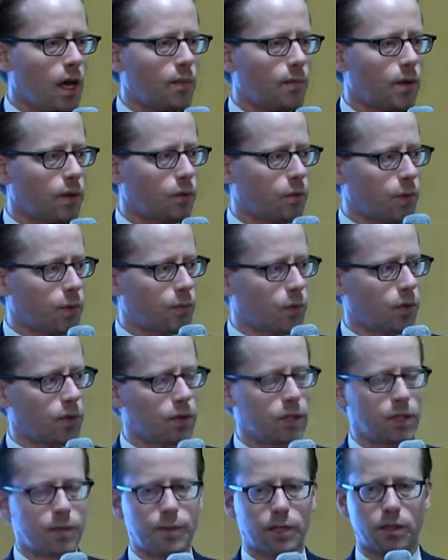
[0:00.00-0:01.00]
But we
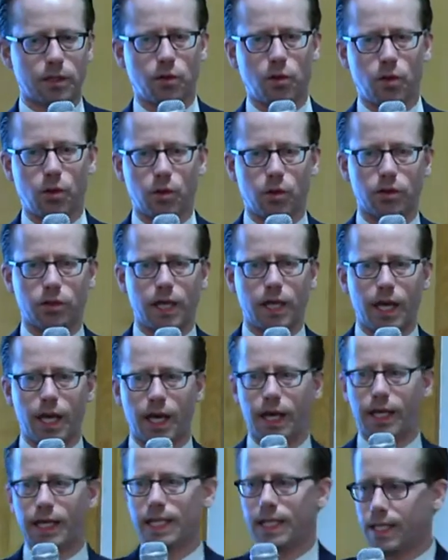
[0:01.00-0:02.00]
pull him on hold,
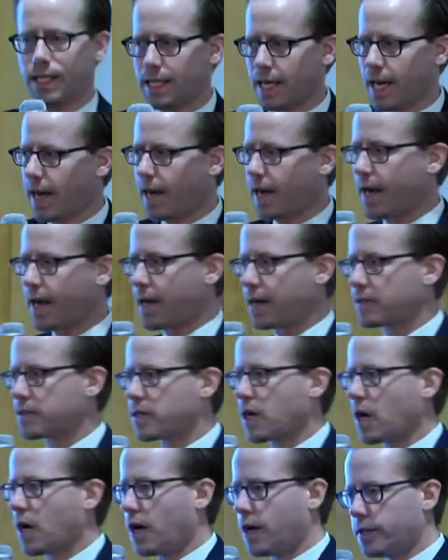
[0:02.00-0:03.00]
and he
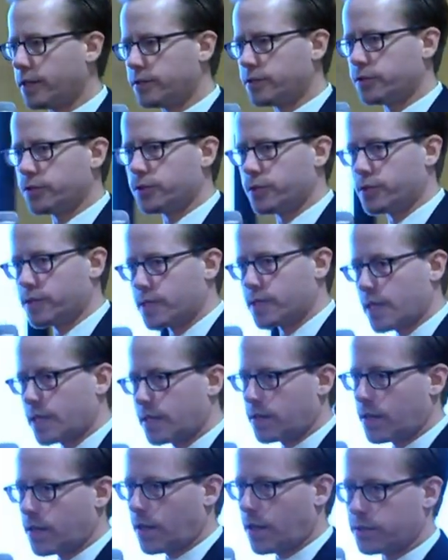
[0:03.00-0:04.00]
has hundreds
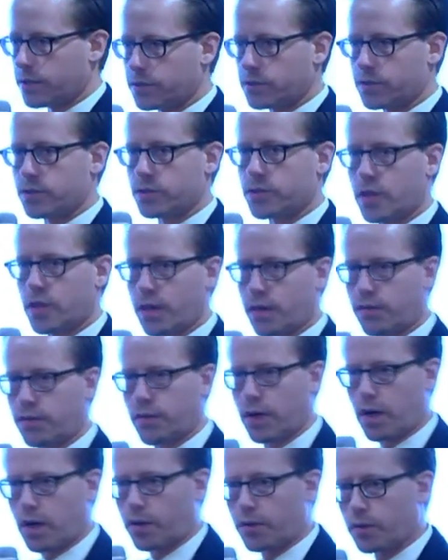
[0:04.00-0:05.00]
and hundreds of
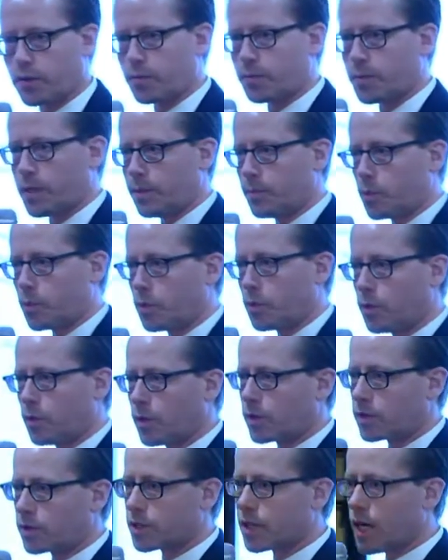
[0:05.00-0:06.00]
other people who
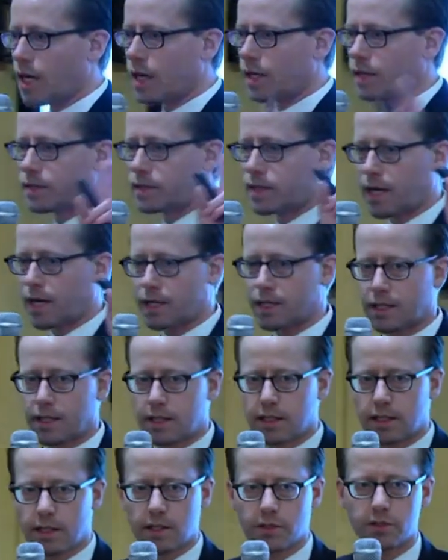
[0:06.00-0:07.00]
aren't
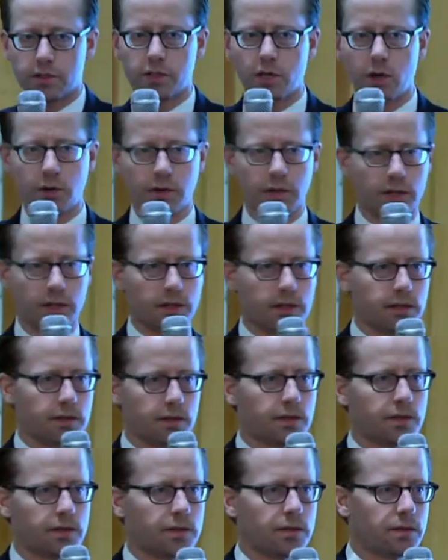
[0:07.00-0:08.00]
technically
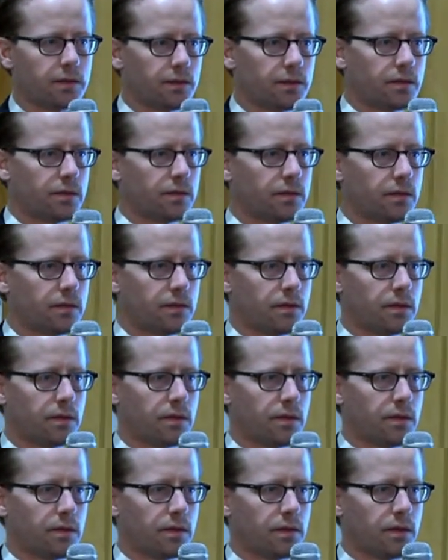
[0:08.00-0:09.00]
custodians,
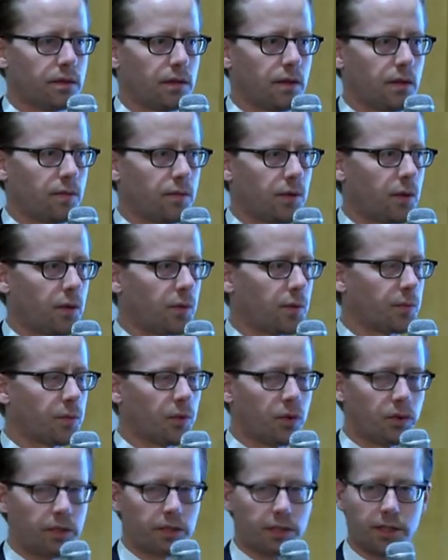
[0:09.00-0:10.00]
but we're
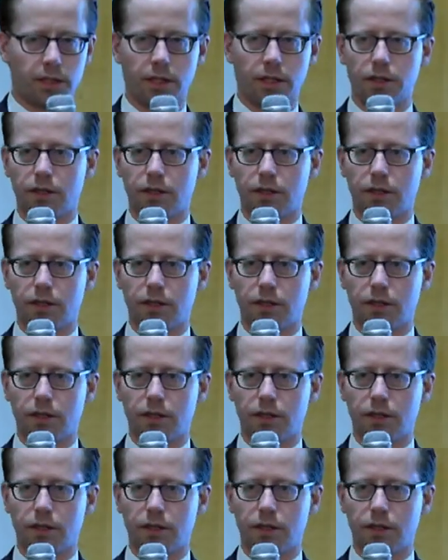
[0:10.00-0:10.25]
pulling